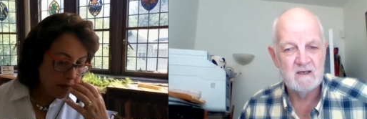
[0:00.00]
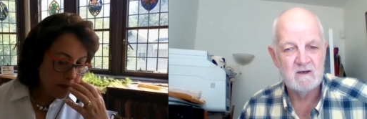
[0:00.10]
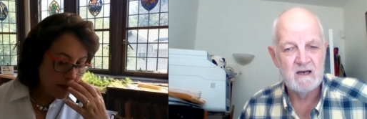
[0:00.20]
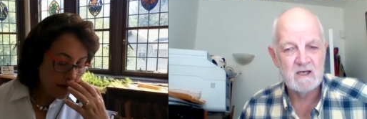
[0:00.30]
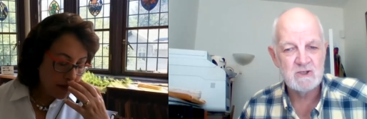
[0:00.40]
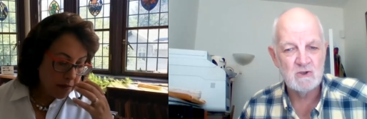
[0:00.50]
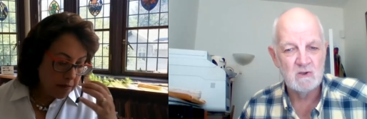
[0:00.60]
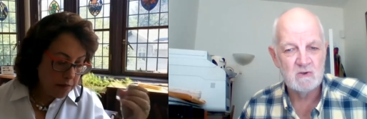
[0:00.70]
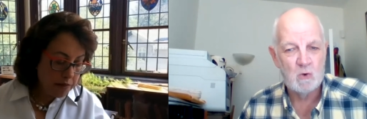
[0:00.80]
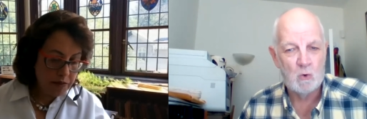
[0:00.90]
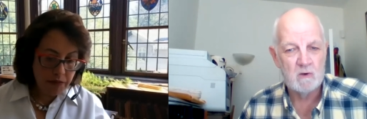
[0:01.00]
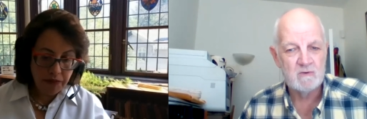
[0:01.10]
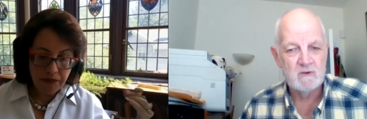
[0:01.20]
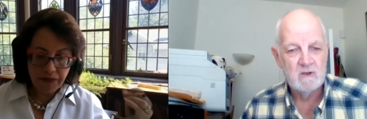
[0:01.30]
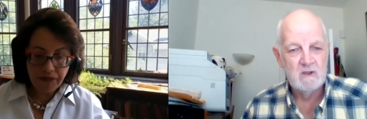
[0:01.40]
Speaker 1: international
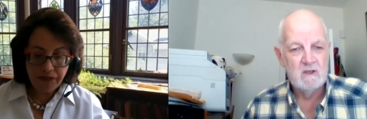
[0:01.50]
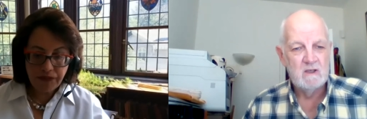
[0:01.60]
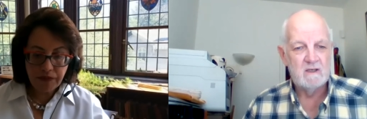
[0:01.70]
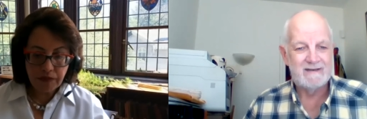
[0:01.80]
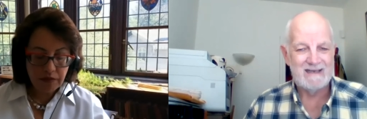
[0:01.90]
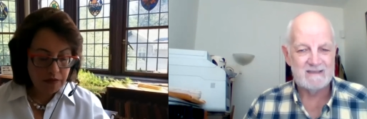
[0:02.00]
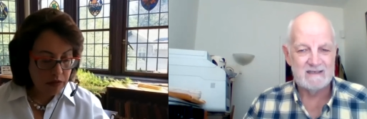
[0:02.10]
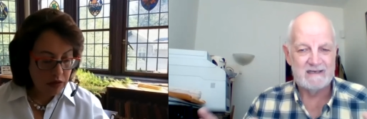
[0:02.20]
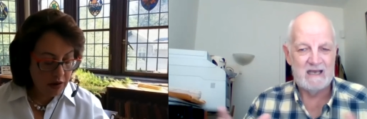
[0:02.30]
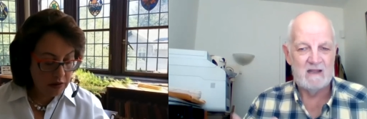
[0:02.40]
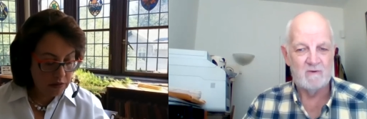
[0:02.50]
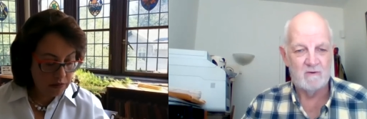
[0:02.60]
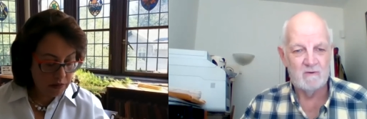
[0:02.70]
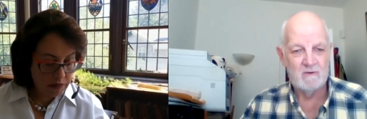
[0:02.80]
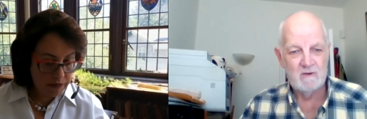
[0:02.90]
court get
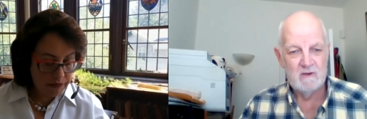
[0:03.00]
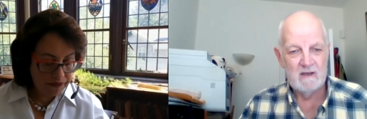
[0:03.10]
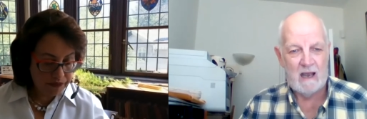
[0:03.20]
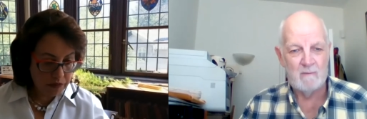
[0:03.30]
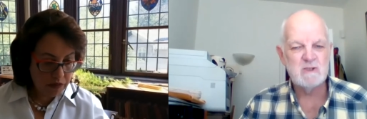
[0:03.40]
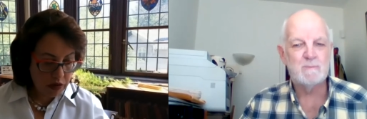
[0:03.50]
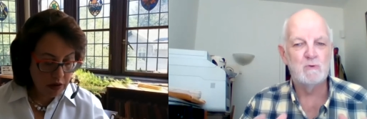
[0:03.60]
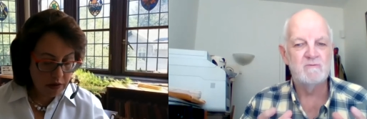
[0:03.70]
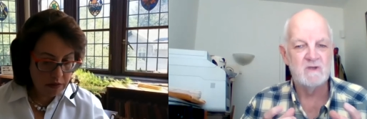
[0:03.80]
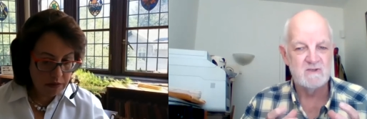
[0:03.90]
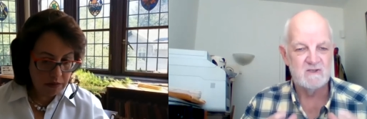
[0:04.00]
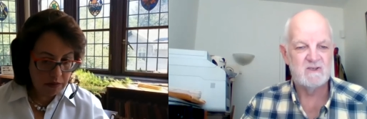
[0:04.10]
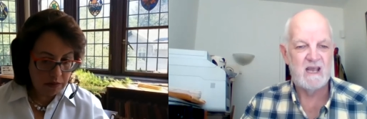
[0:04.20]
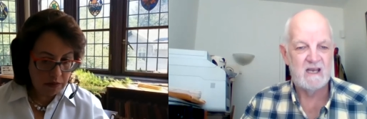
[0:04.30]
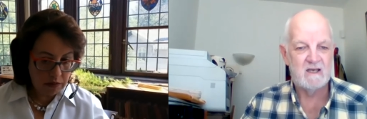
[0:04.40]
together? How much proof does it
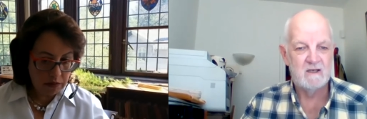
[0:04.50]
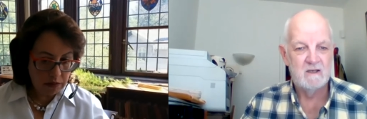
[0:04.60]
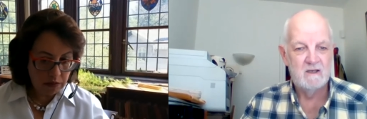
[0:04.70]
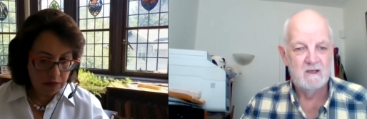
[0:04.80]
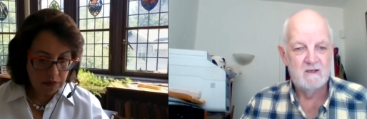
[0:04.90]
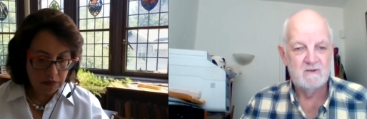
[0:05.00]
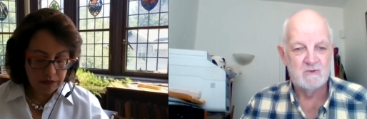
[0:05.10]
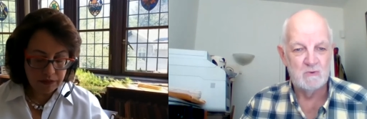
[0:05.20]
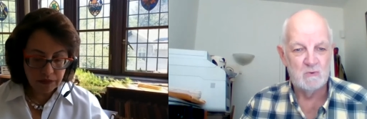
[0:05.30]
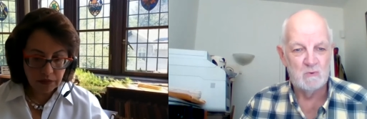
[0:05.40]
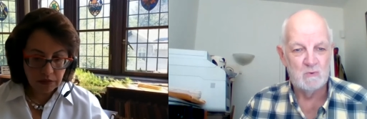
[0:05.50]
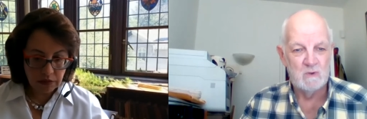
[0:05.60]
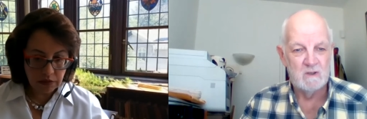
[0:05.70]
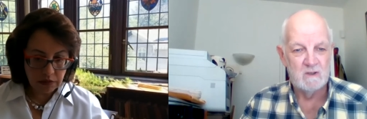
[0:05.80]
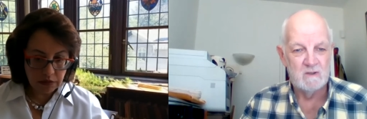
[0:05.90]
take to
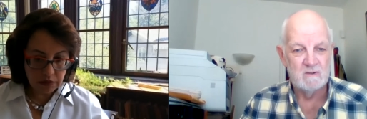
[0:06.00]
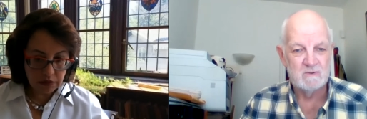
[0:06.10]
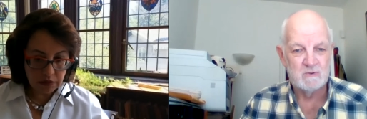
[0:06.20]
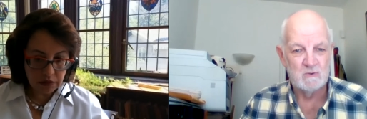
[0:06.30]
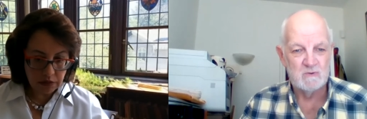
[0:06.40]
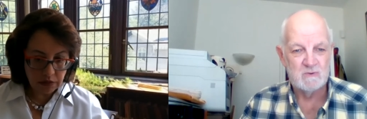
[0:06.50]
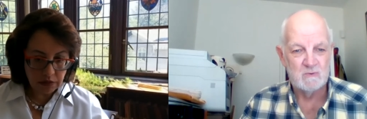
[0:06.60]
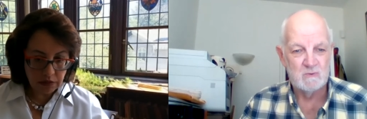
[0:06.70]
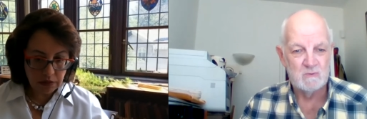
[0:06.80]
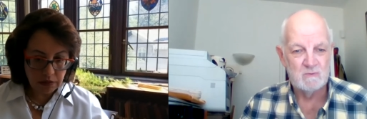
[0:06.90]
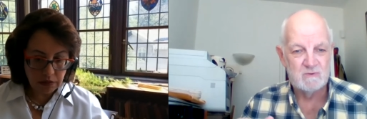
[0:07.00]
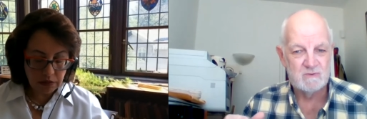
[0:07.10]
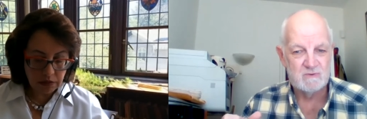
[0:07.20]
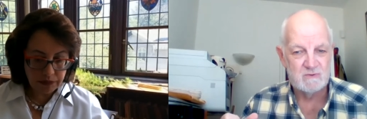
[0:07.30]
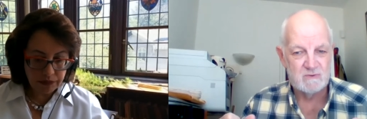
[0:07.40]
uh, to to
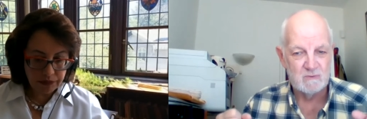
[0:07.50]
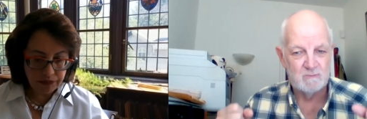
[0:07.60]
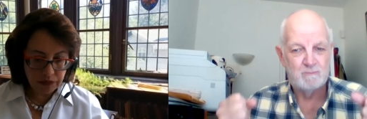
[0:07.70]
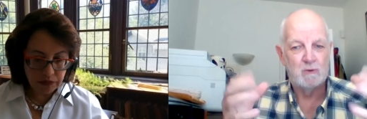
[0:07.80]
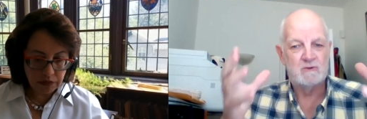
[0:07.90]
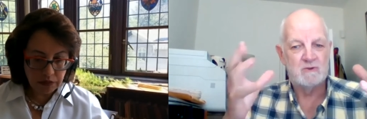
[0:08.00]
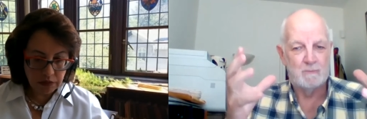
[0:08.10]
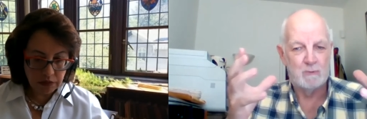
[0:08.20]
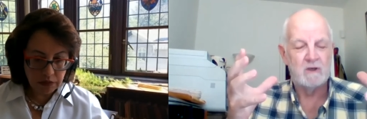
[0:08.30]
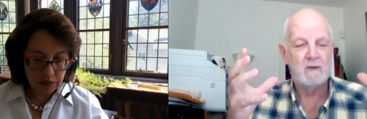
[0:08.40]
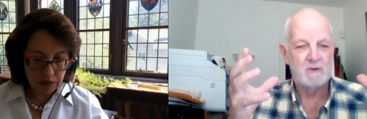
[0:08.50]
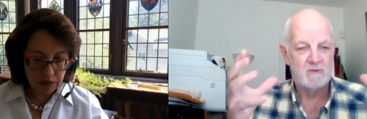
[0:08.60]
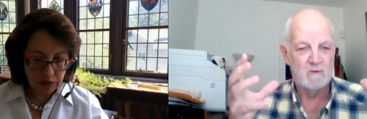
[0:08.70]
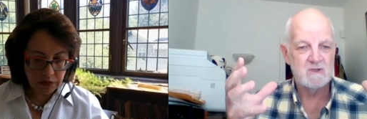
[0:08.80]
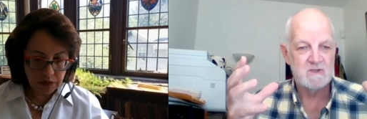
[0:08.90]
to put to put it up into
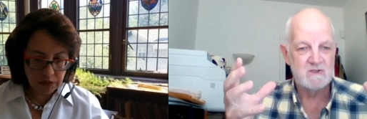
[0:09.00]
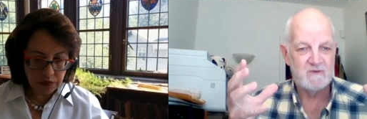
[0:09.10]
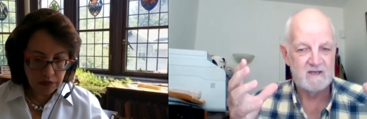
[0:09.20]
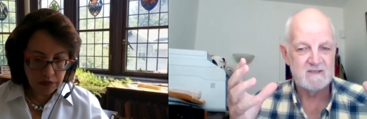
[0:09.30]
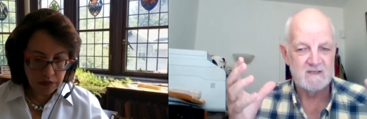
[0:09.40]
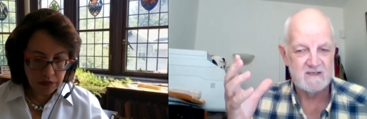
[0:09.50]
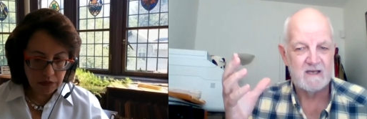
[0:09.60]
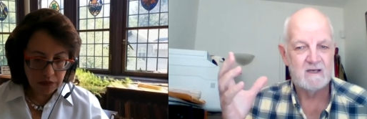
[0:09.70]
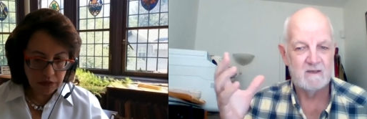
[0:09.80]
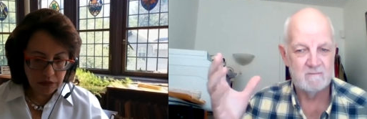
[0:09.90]
Russia's face and say